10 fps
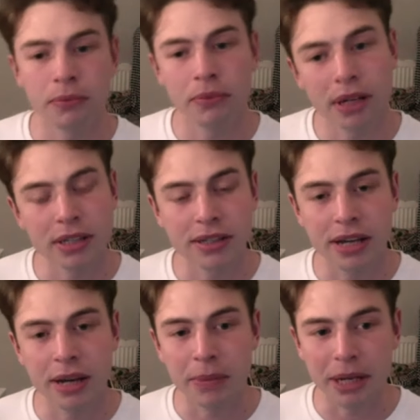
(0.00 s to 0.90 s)
Us as
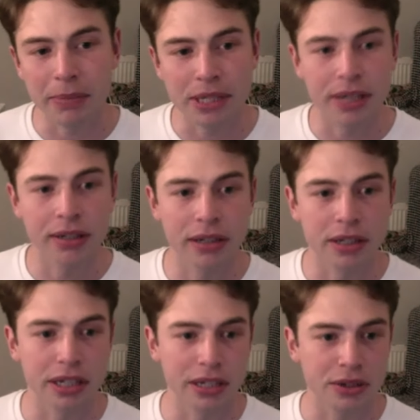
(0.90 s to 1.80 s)
gay men in particular
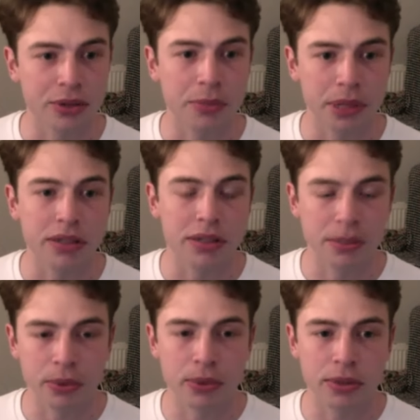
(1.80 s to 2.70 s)
need to be
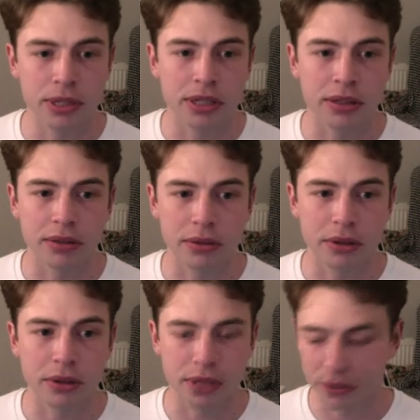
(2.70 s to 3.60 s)
supporting
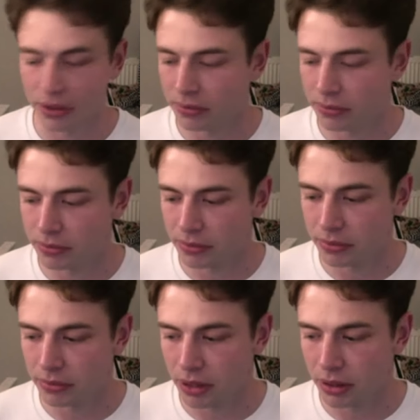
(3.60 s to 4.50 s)
those other
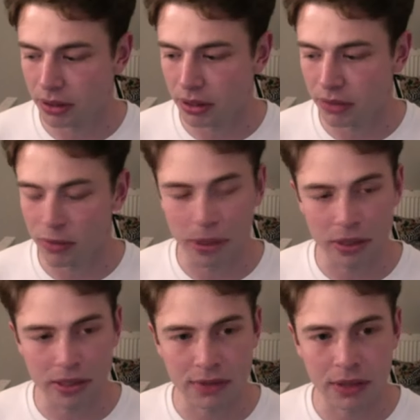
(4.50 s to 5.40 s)

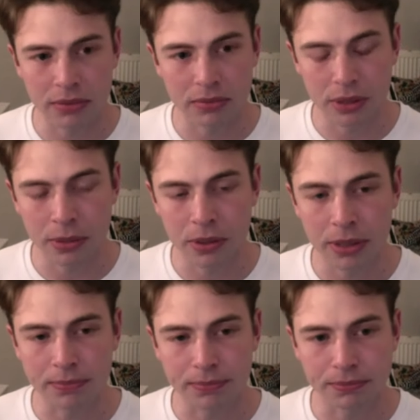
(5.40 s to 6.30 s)
parts of our
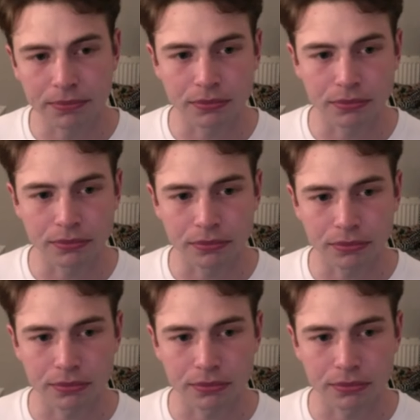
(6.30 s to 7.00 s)
community. Yeah,